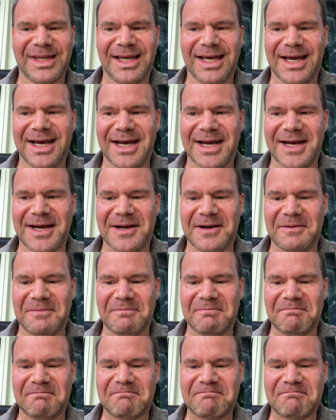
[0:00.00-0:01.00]

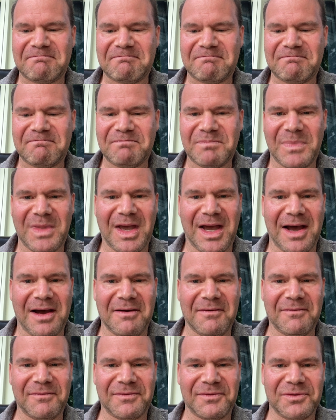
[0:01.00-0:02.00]
um,
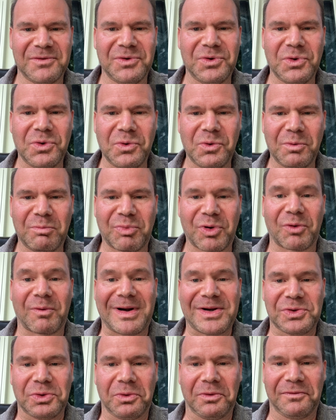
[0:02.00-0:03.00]
of new
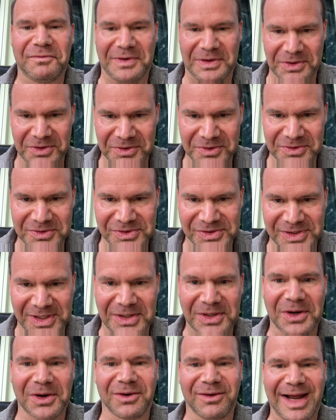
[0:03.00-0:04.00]
parental figures in
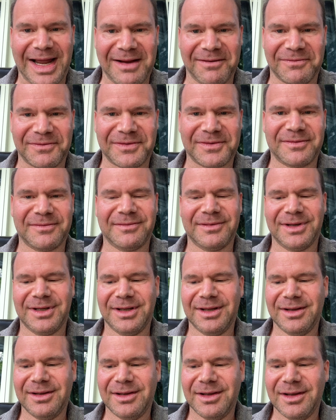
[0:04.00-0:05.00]
their life.
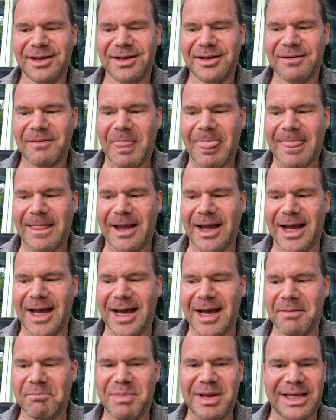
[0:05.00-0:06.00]

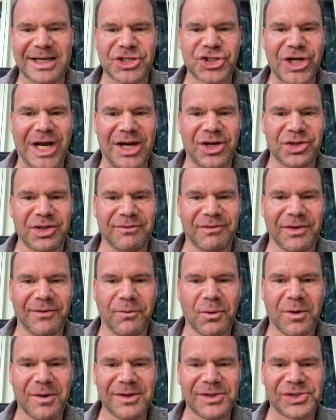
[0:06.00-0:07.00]
Uh, being a child of
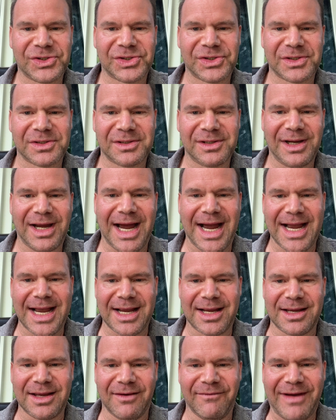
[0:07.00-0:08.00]
divorce, I
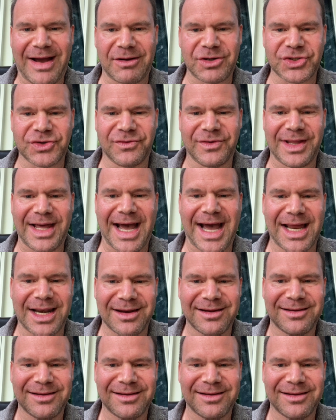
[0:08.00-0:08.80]
can vouch for that.